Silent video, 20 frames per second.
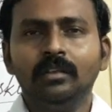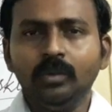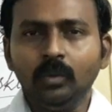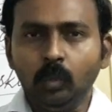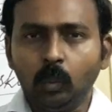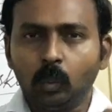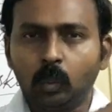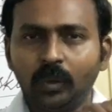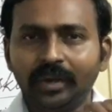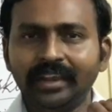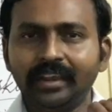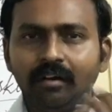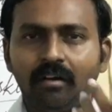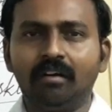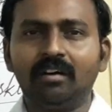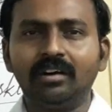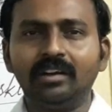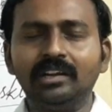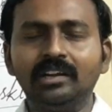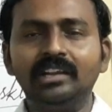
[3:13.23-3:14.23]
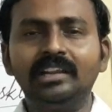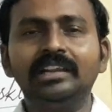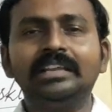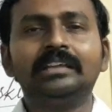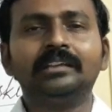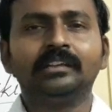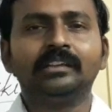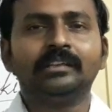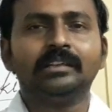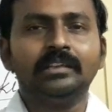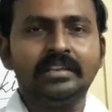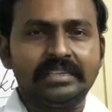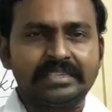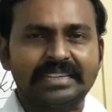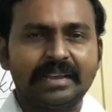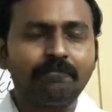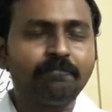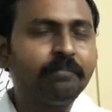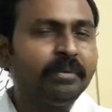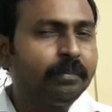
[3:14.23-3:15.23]
We all,
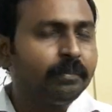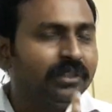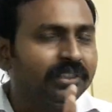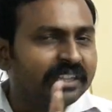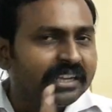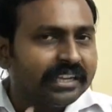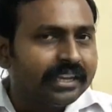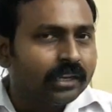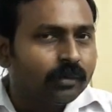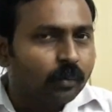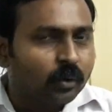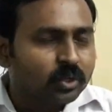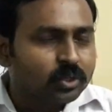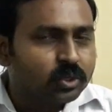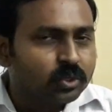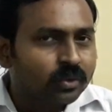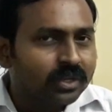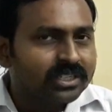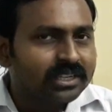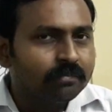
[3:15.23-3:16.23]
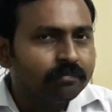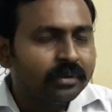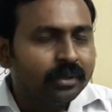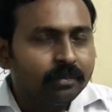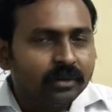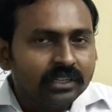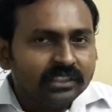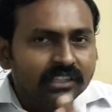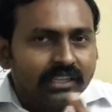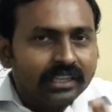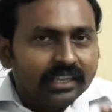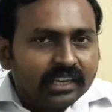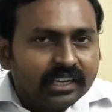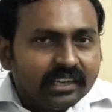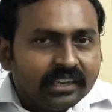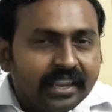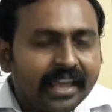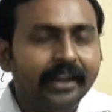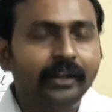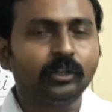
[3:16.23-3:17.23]
some people think in positive way, some people think
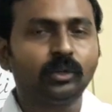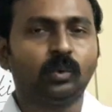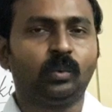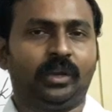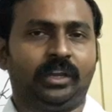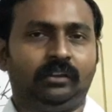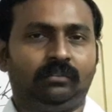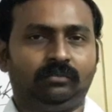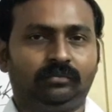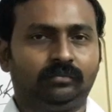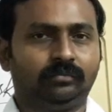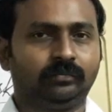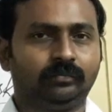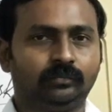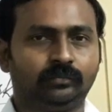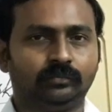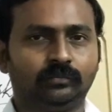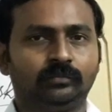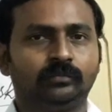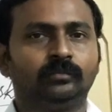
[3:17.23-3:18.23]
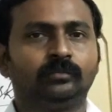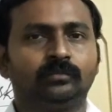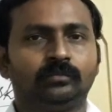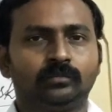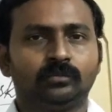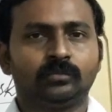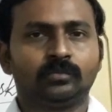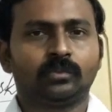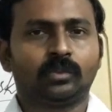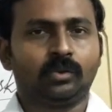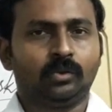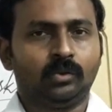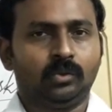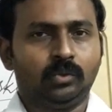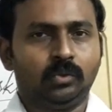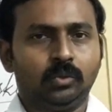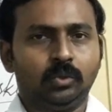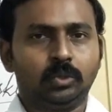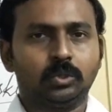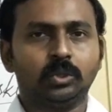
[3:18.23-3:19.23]
in negative way.
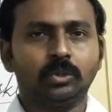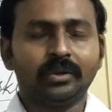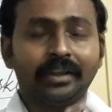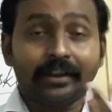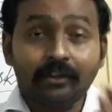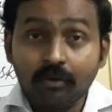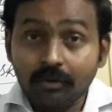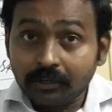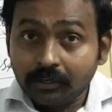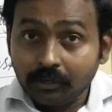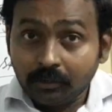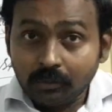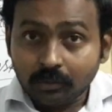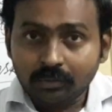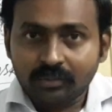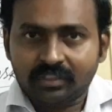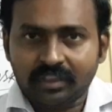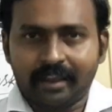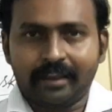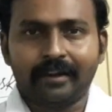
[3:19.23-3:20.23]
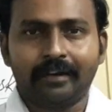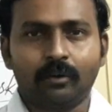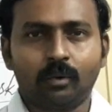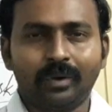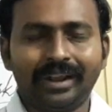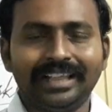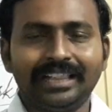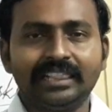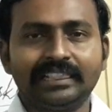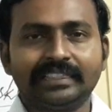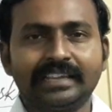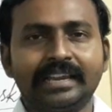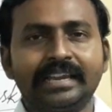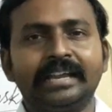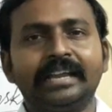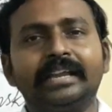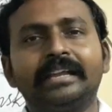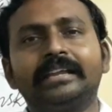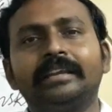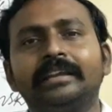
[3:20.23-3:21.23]
So according to their wealth
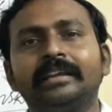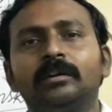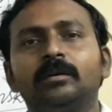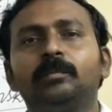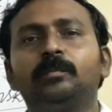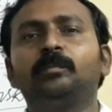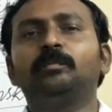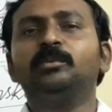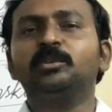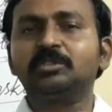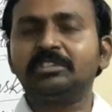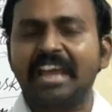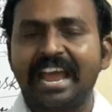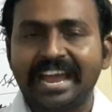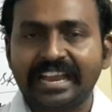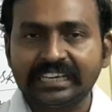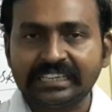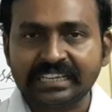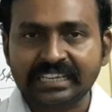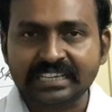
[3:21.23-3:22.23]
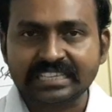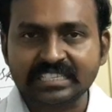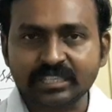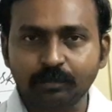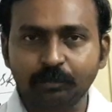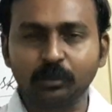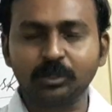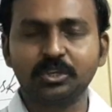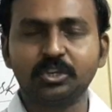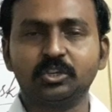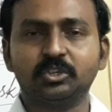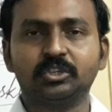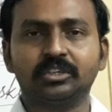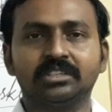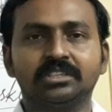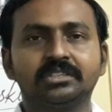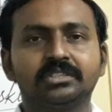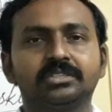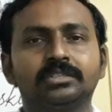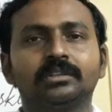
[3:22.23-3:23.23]
and status,
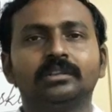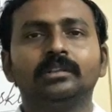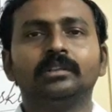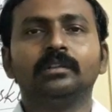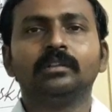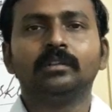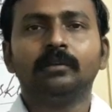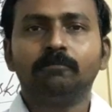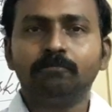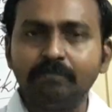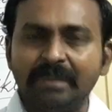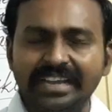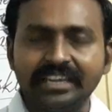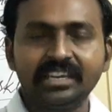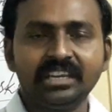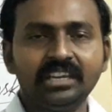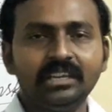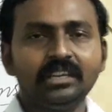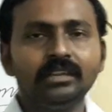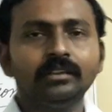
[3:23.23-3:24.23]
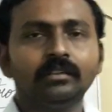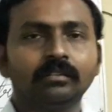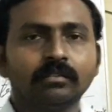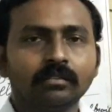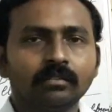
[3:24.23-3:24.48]
positions, money,